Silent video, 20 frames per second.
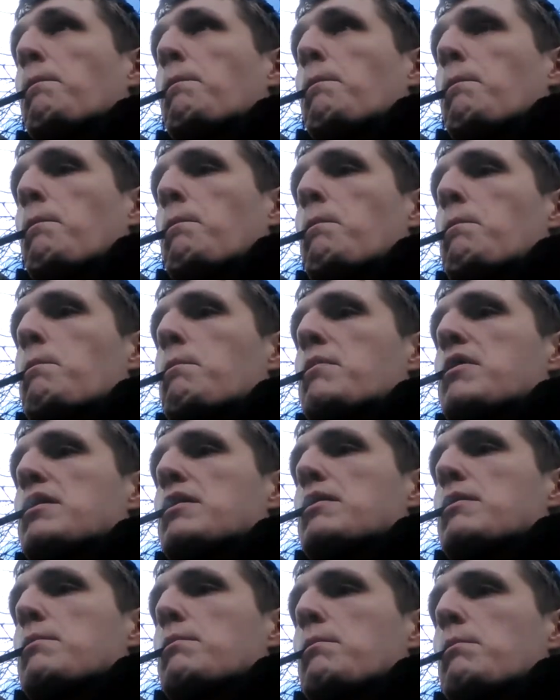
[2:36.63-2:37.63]

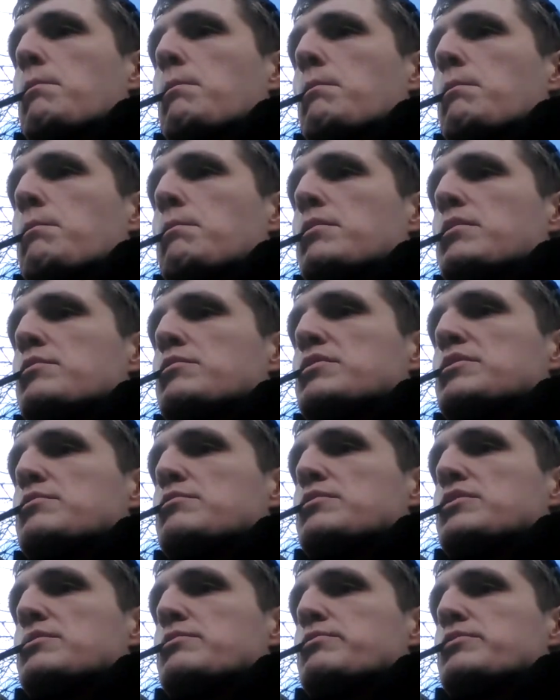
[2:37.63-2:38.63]
(no one is talking)